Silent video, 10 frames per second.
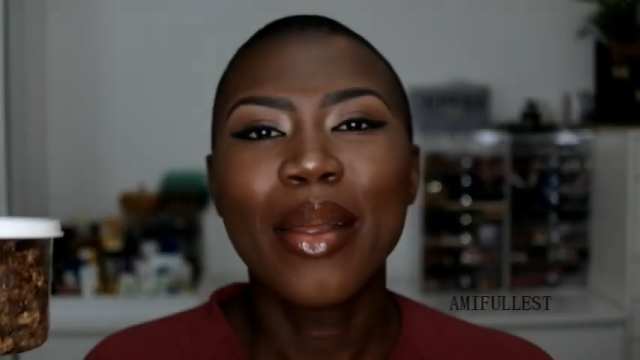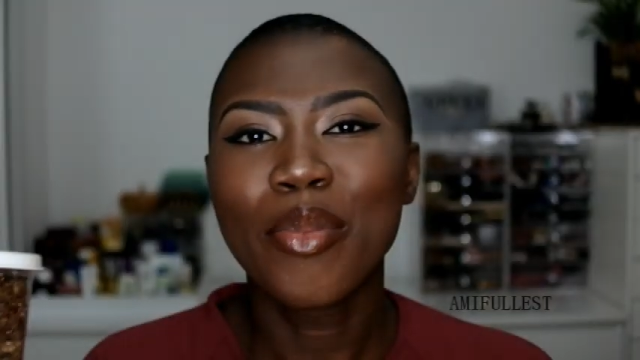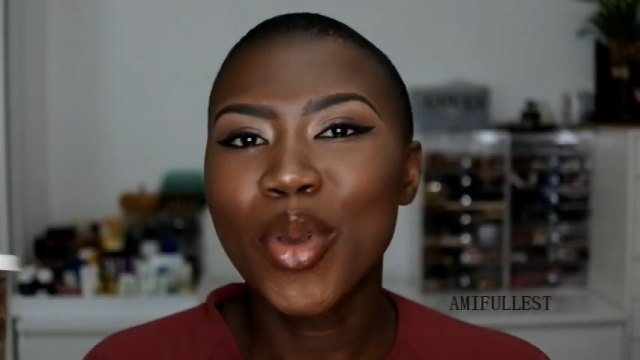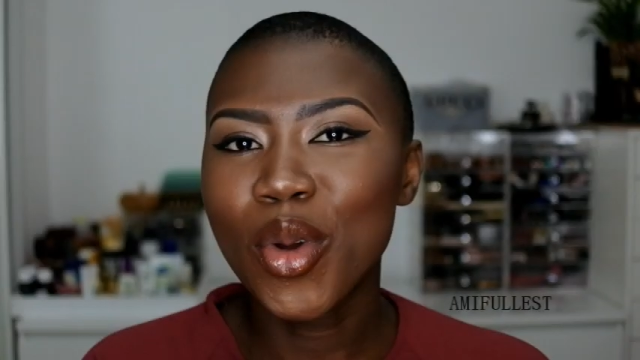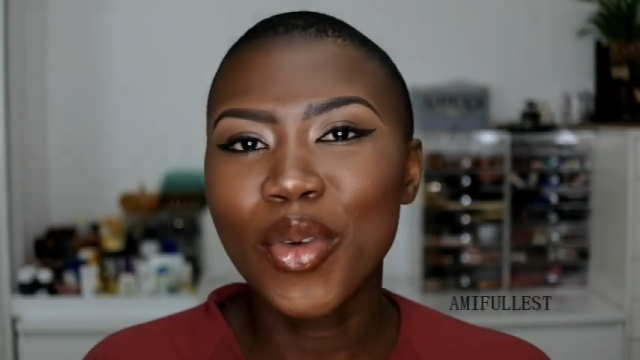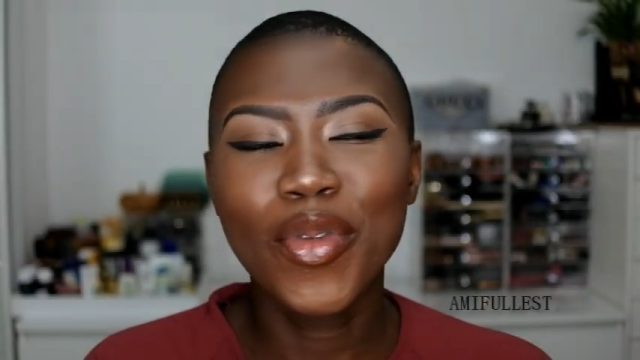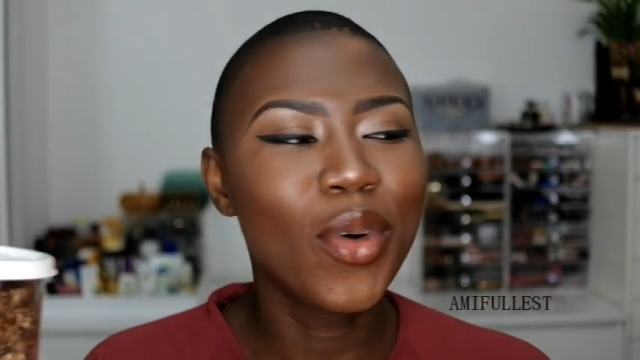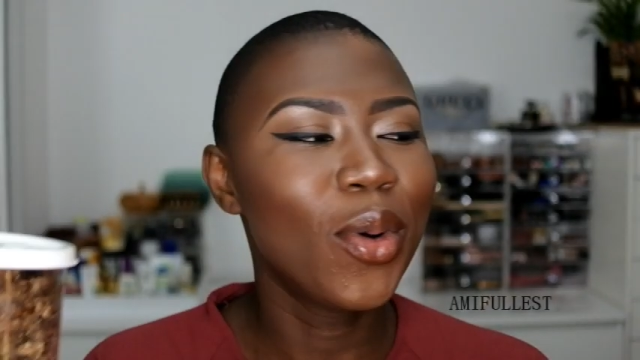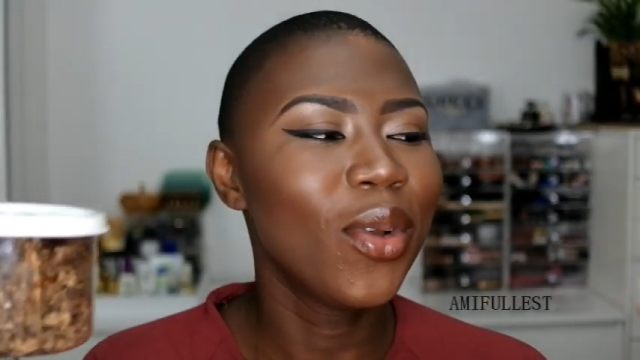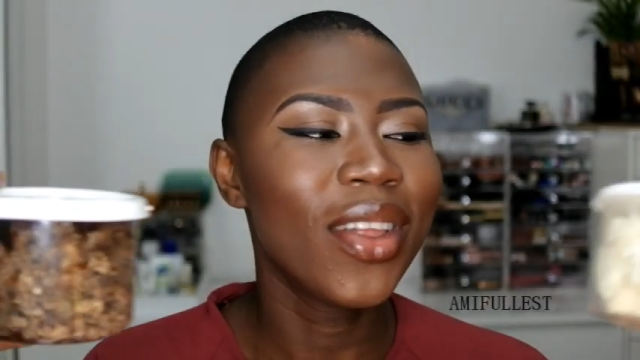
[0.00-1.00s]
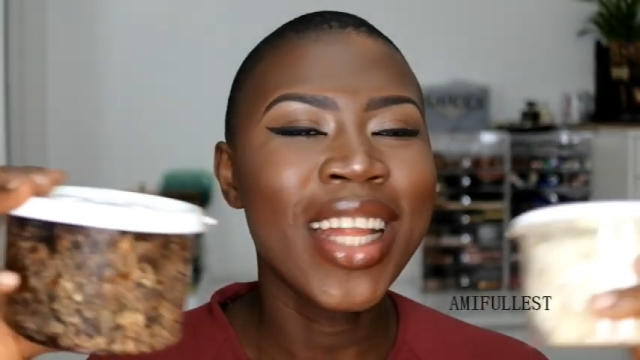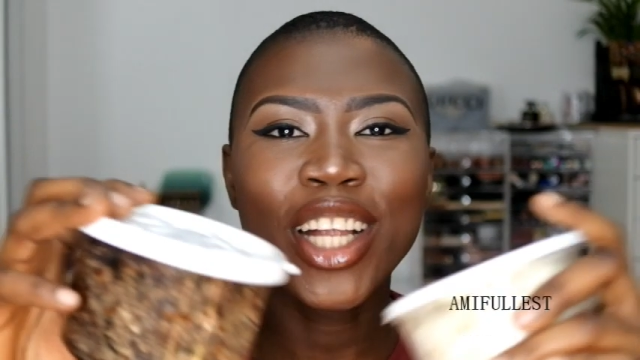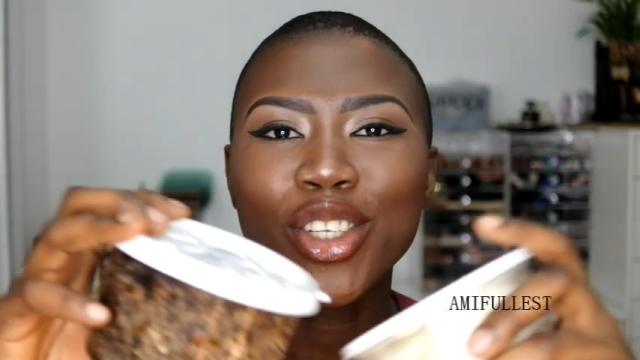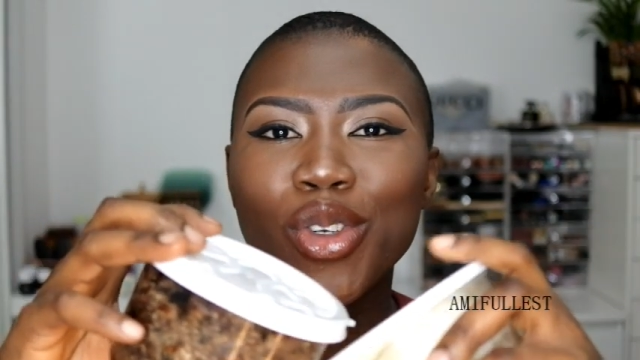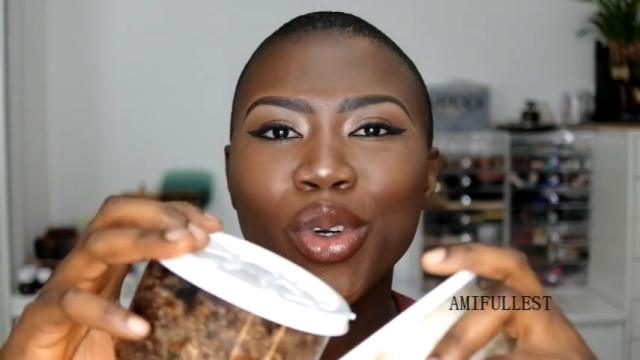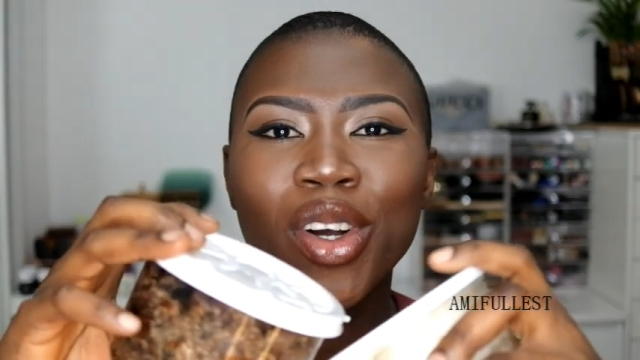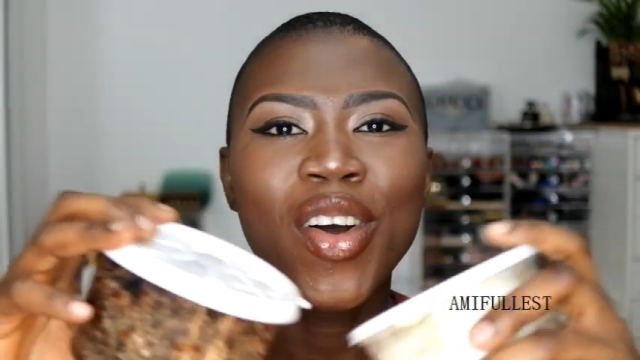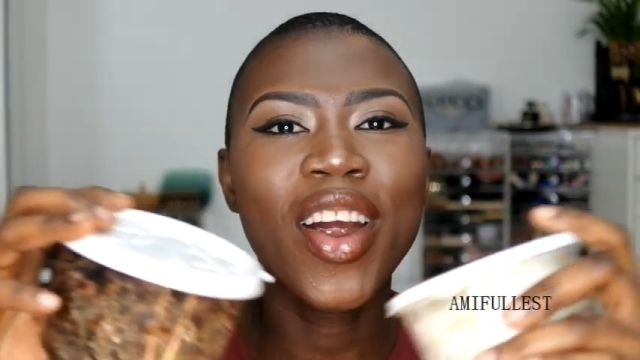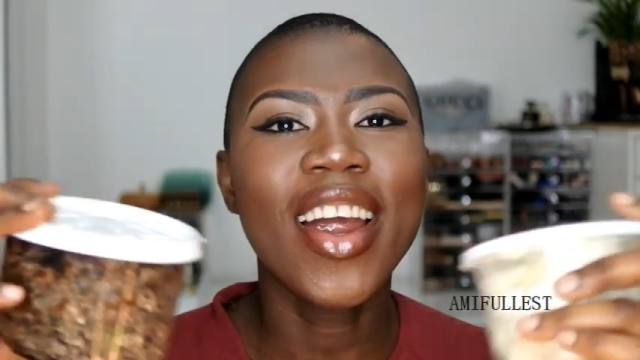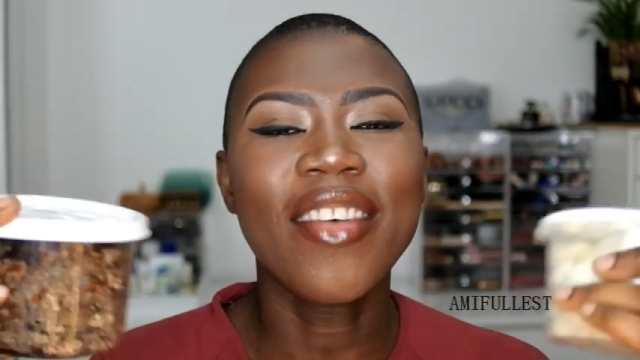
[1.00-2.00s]
beautiful,
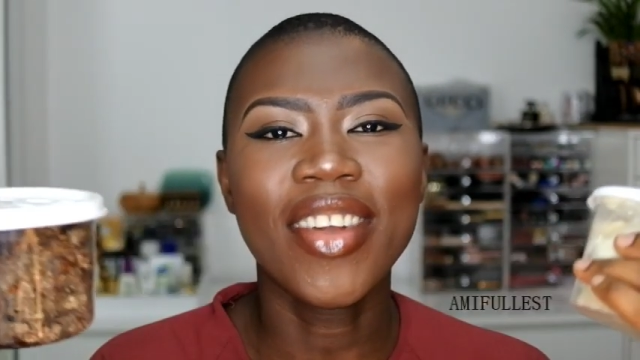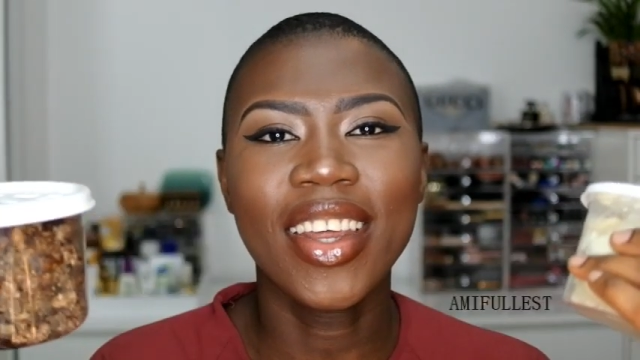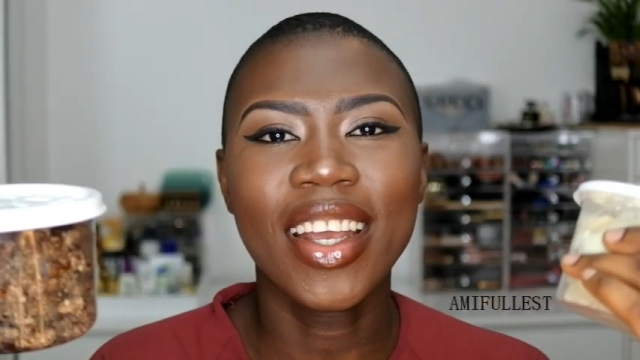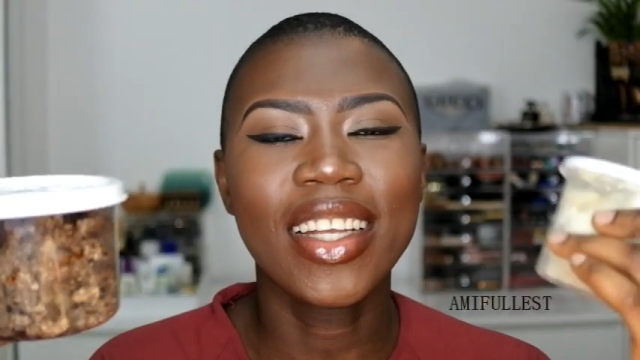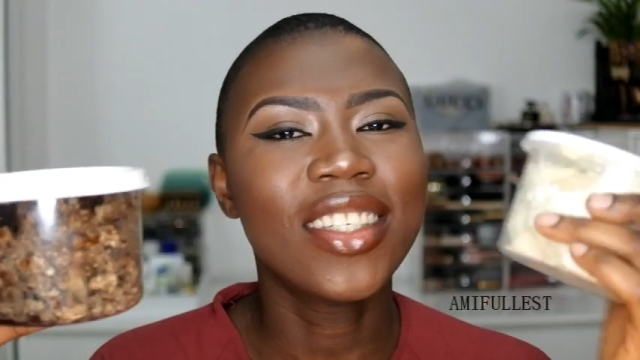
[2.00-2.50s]
natural, everything.